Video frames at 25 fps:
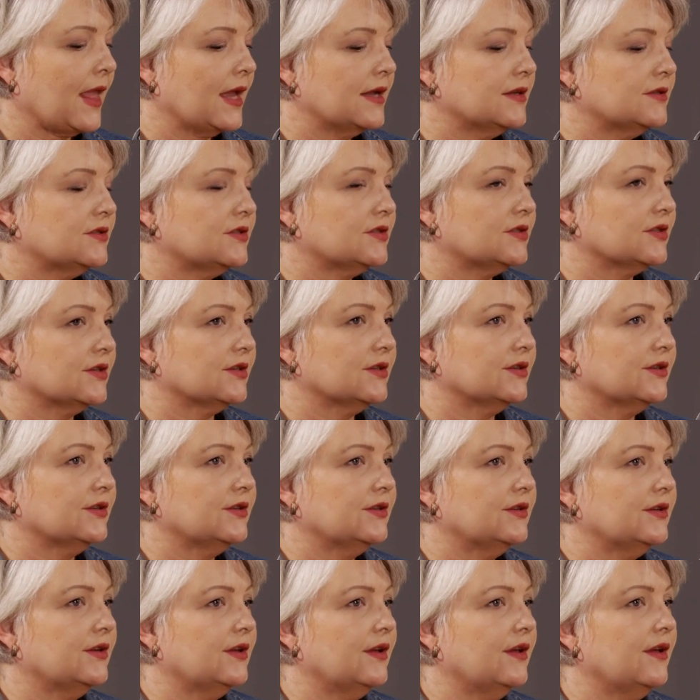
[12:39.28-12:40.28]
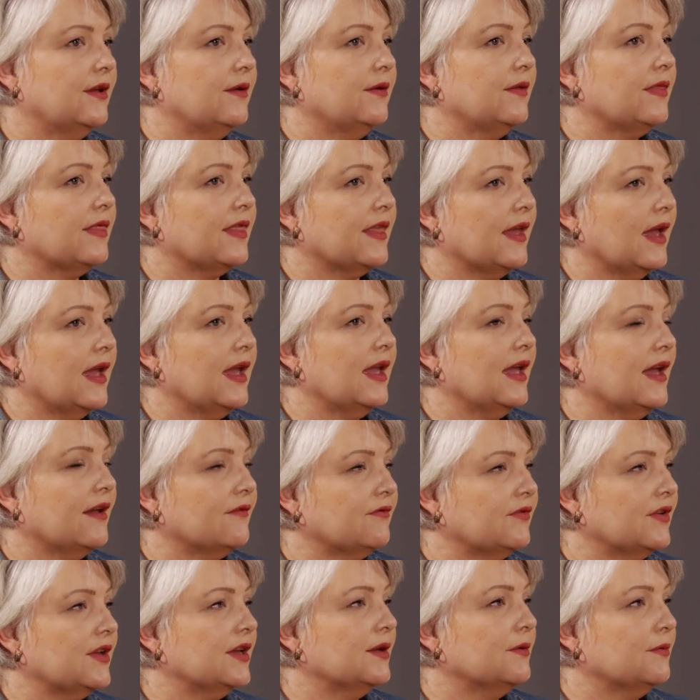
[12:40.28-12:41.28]
So
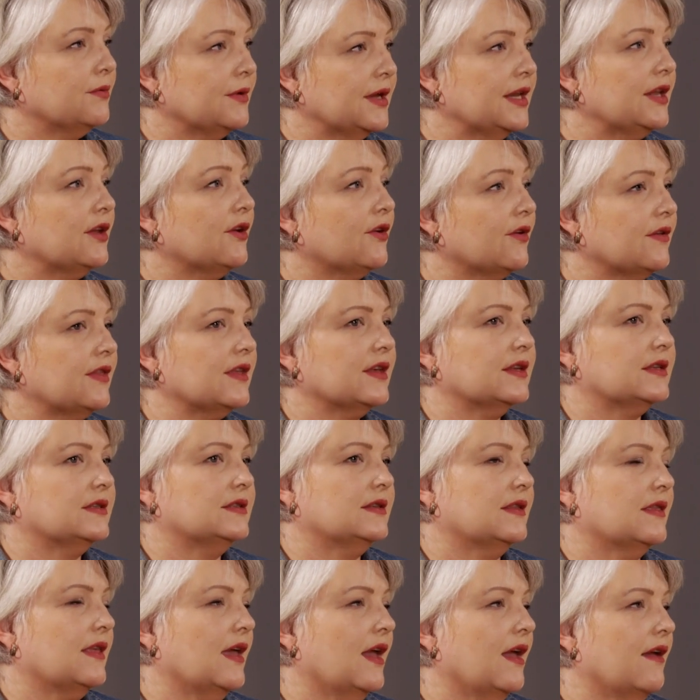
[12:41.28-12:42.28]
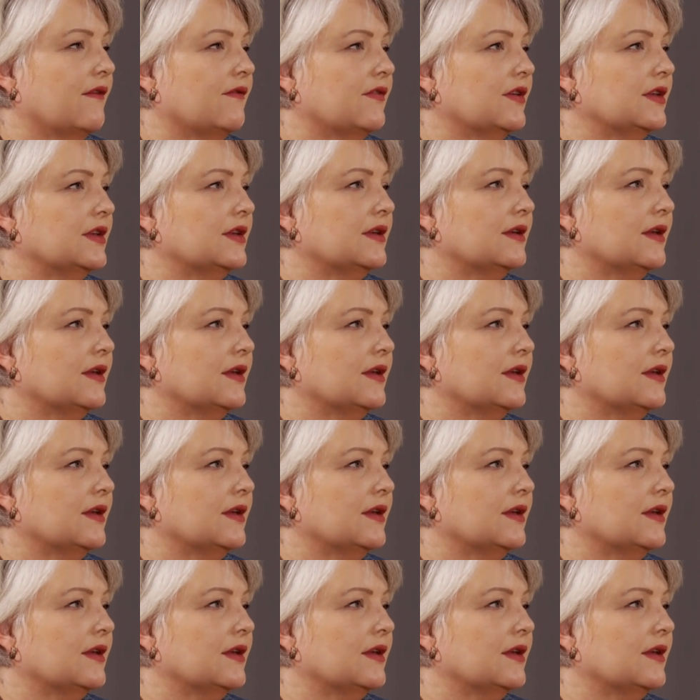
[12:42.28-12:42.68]
we know that they have